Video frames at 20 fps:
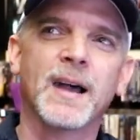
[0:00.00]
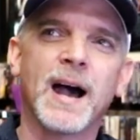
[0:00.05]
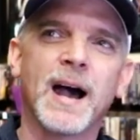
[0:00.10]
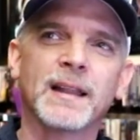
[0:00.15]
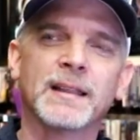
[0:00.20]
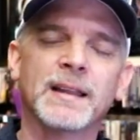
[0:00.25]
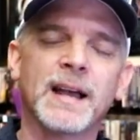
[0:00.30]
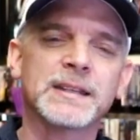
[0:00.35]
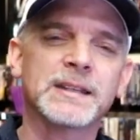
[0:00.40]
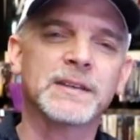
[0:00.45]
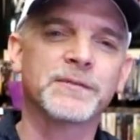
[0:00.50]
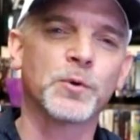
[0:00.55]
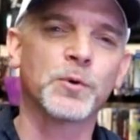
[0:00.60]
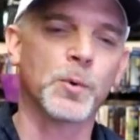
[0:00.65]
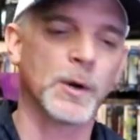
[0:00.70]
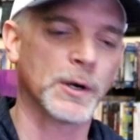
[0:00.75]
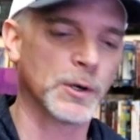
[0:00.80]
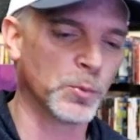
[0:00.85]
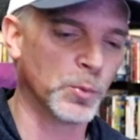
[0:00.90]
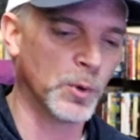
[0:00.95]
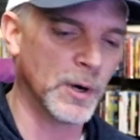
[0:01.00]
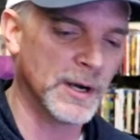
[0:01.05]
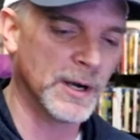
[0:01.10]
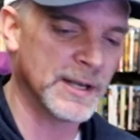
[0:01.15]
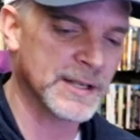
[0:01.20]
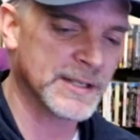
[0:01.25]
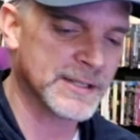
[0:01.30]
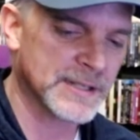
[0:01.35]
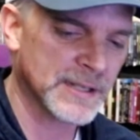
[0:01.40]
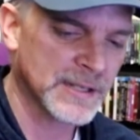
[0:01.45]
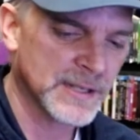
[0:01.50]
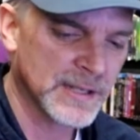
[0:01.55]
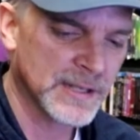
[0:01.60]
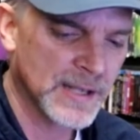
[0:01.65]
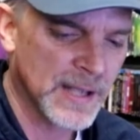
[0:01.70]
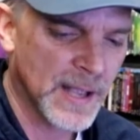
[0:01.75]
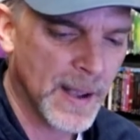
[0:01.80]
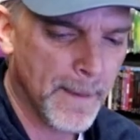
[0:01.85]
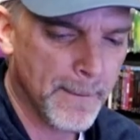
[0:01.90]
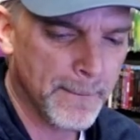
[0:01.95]
I liked it for what it was,
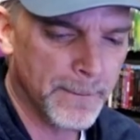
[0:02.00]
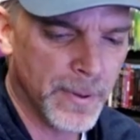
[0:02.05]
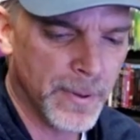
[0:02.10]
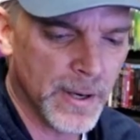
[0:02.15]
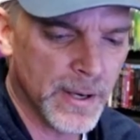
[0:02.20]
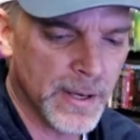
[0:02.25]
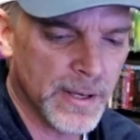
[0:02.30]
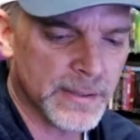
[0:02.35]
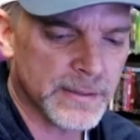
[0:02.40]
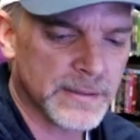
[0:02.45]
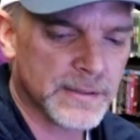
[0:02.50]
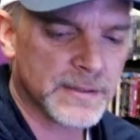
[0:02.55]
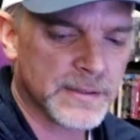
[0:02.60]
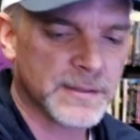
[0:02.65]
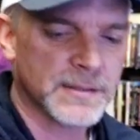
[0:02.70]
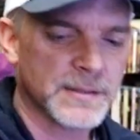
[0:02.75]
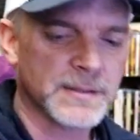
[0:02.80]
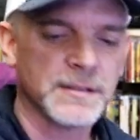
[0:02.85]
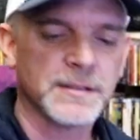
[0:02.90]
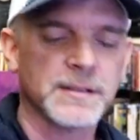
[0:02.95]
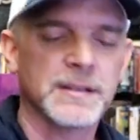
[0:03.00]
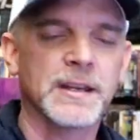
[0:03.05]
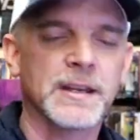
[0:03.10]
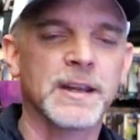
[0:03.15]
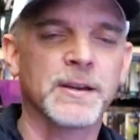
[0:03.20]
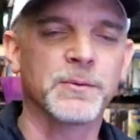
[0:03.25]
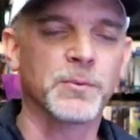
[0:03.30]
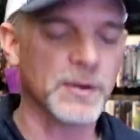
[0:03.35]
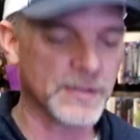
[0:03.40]
but it